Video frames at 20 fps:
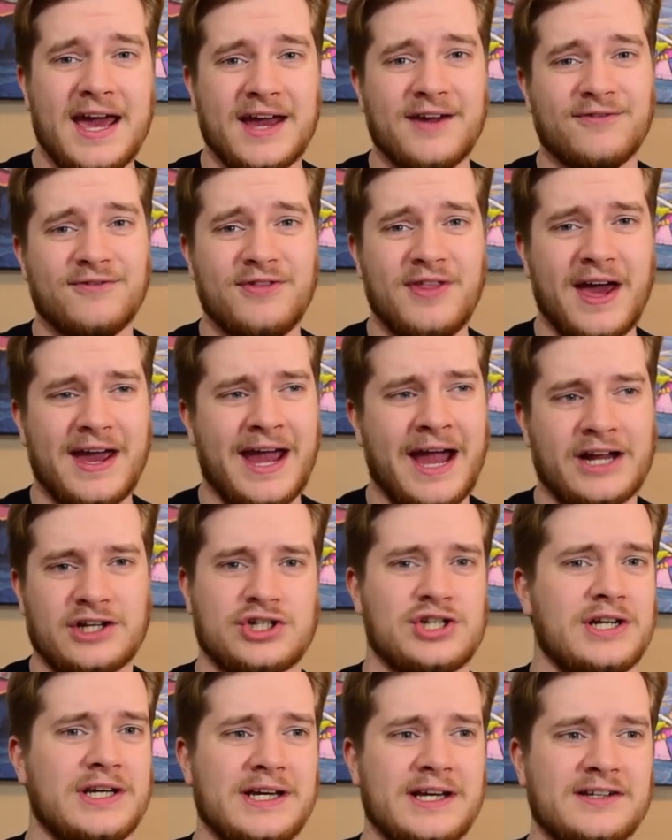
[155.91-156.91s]
if they
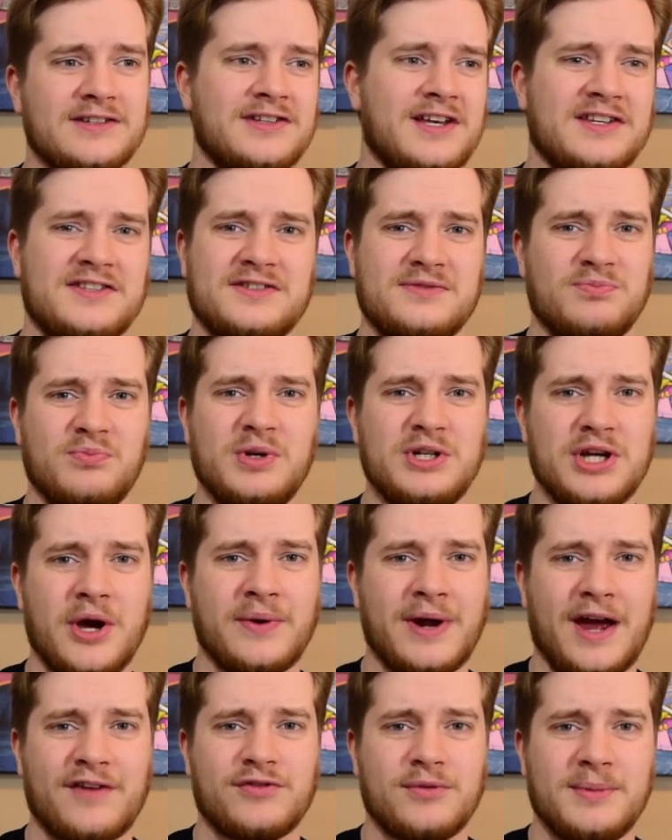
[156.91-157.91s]
actually exist. We
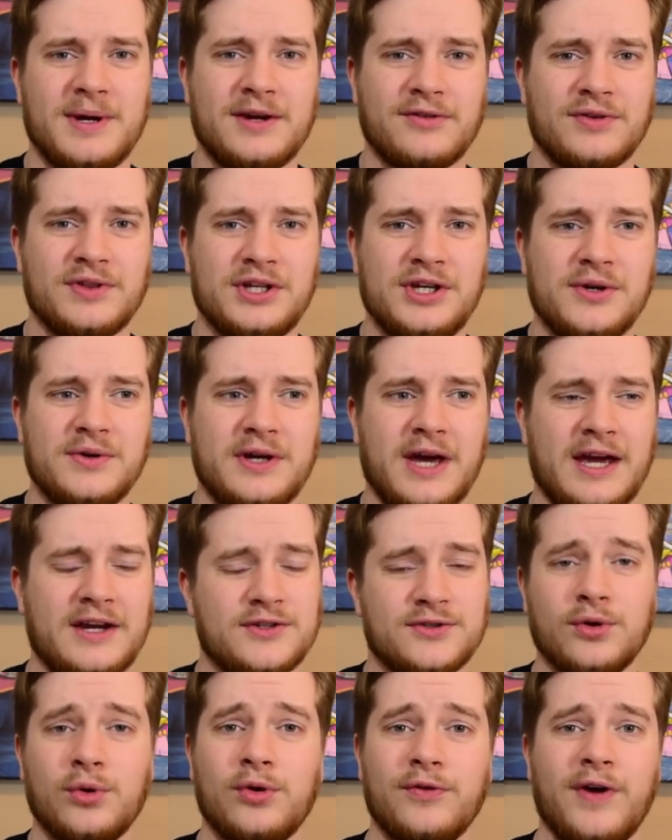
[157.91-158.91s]
don't have them here in the UK
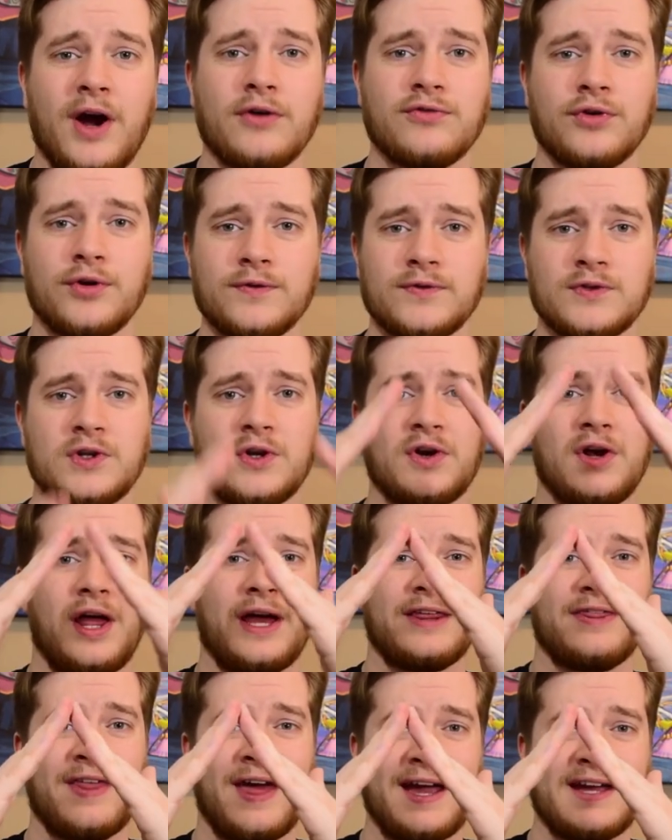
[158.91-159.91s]
because all of our roofs look
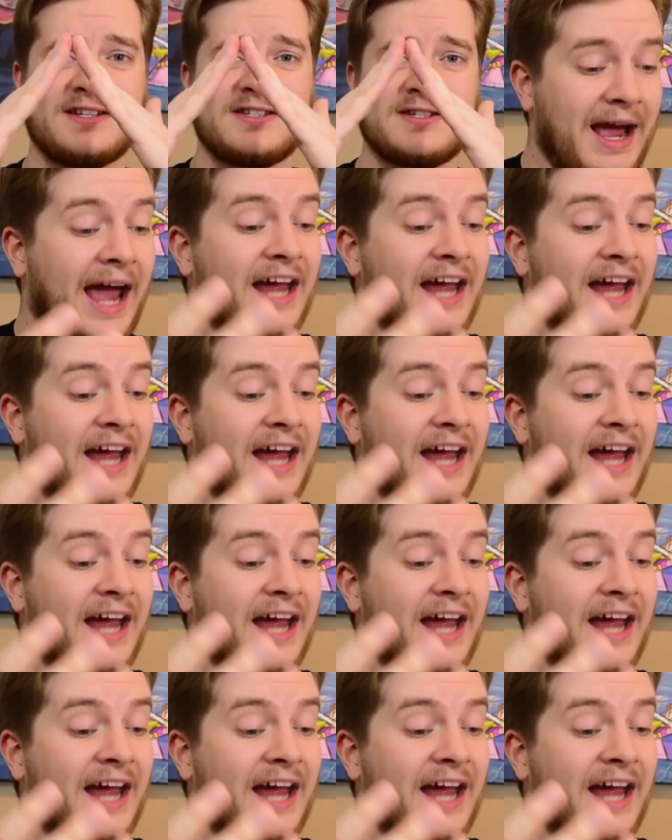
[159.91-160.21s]
like that.